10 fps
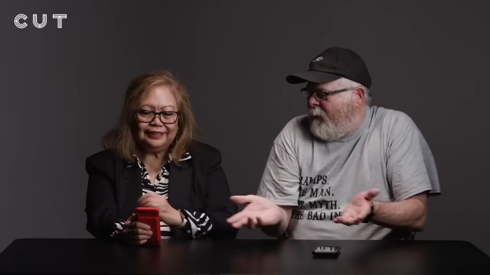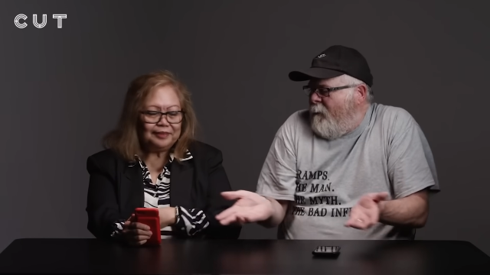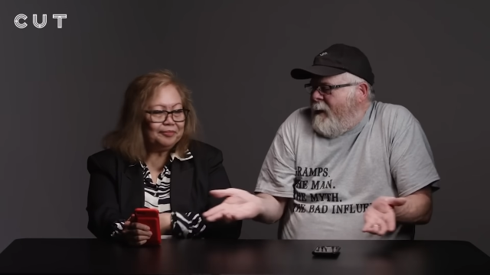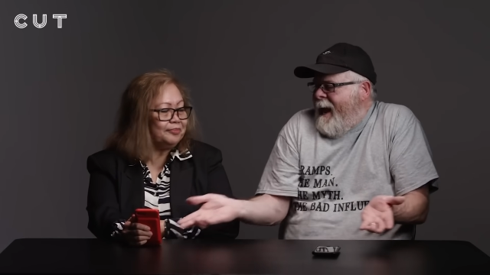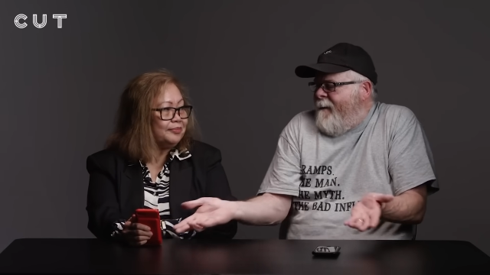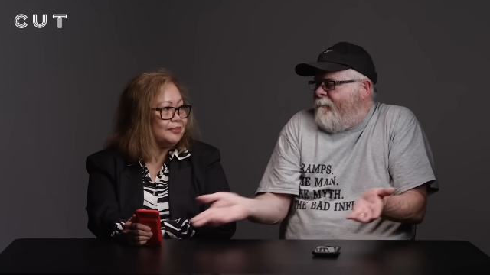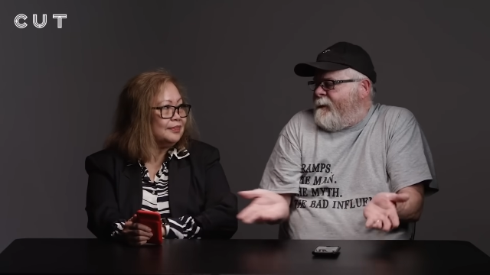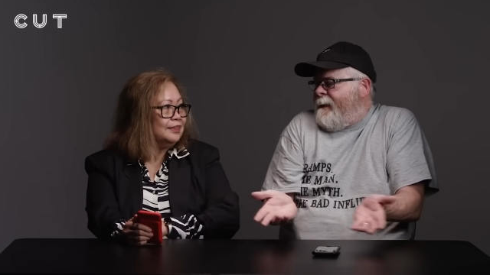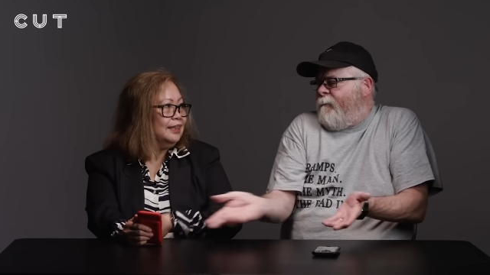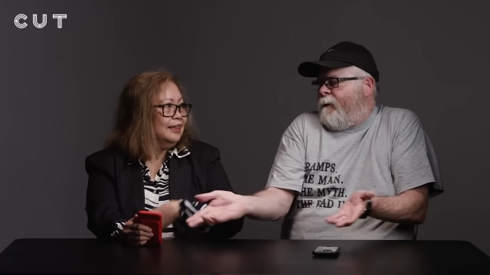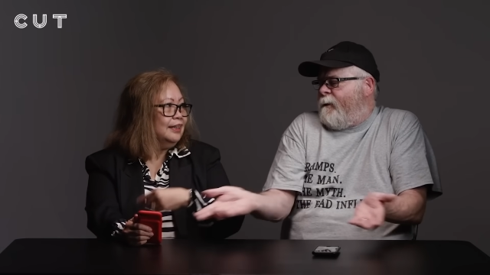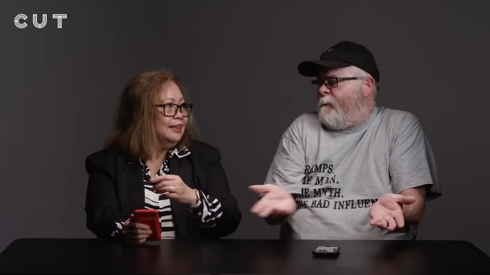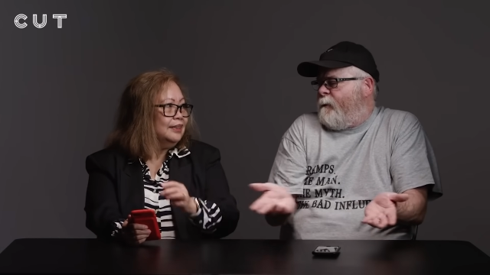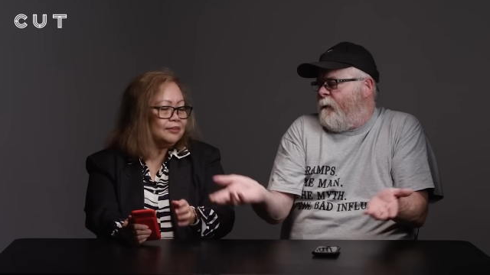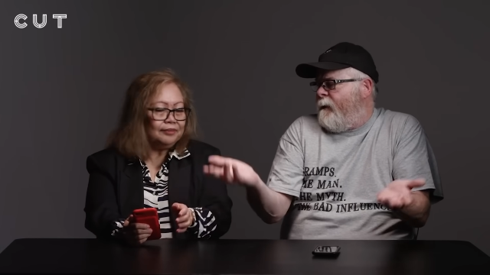Speaker 1: we don't have secrets
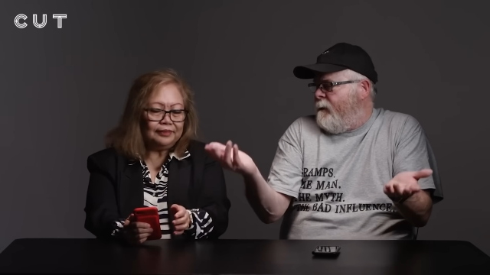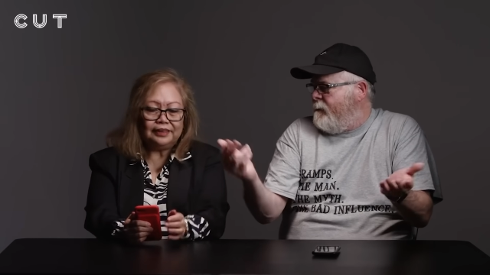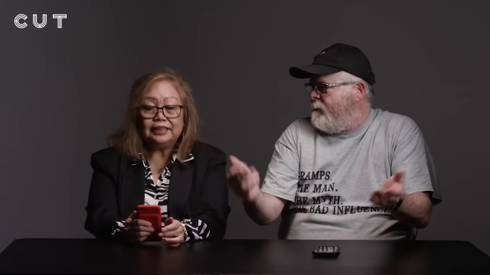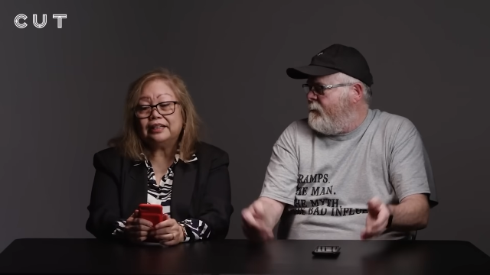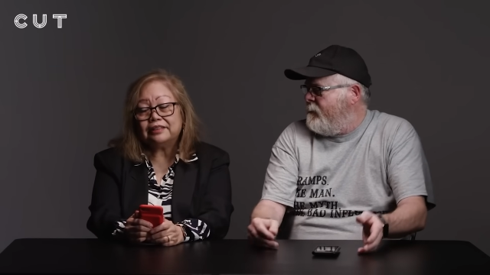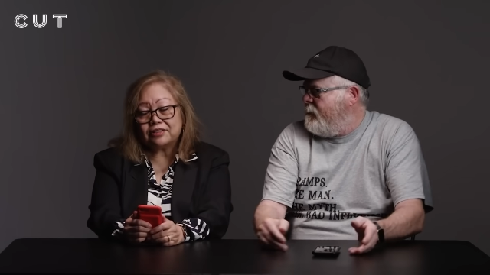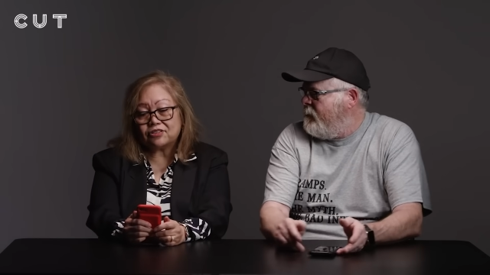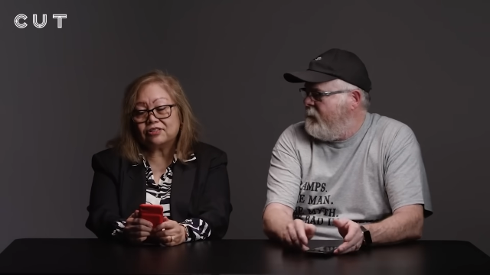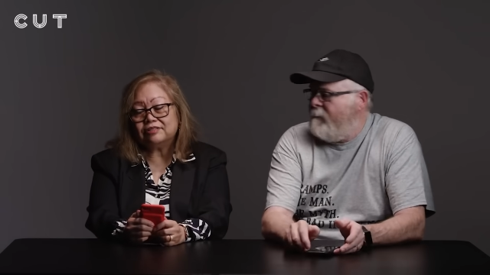between us.
Speaker 2: Yeah, that's